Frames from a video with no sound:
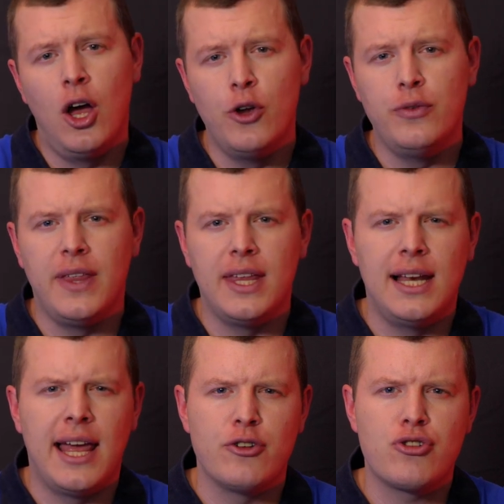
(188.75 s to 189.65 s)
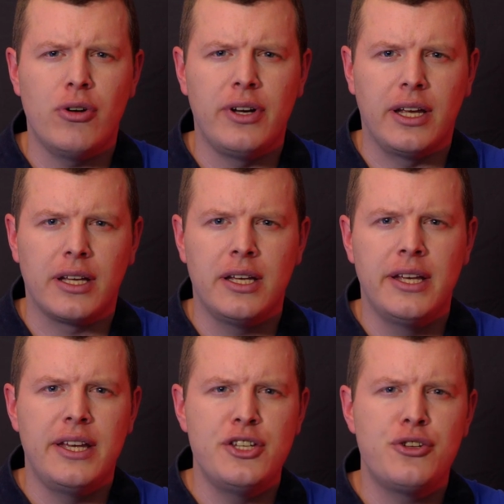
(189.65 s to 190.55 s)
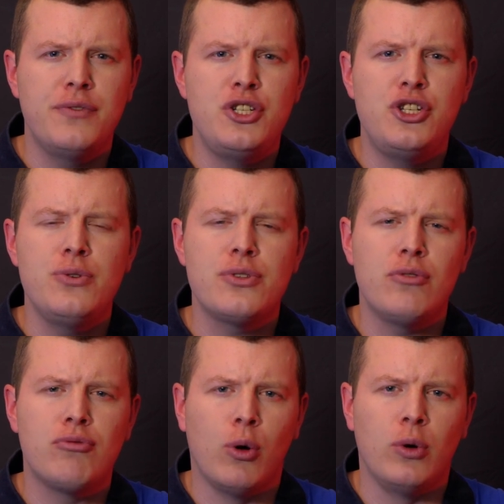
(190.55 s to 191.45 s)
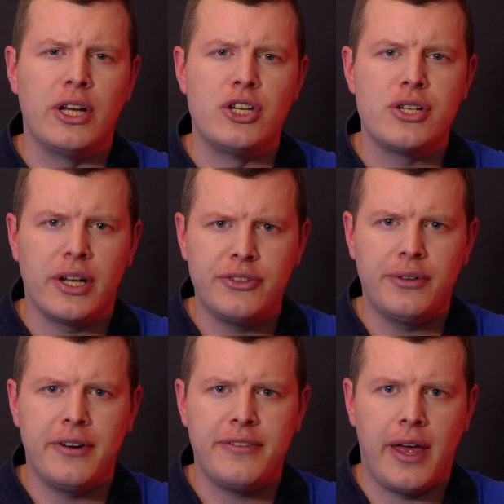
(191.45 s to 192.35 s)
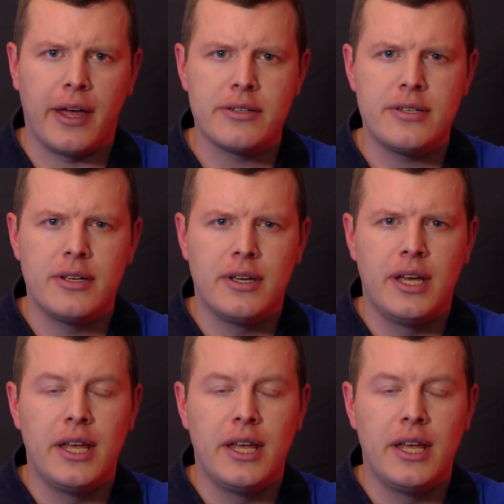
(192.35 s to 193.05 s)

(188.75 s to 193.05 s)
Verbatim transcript: over the electronic is to reduce the rolling shutter effect.